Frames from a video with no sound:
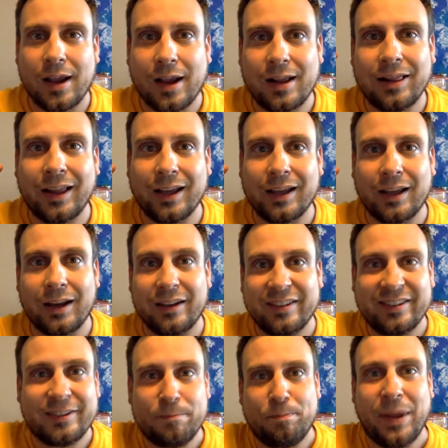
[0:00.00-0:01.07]
Click,
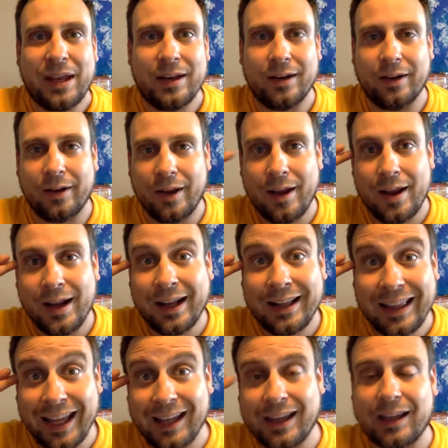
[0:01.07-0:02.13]
spin.
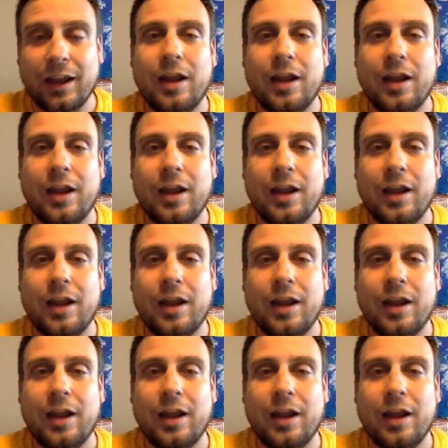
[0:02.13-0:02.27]
Click.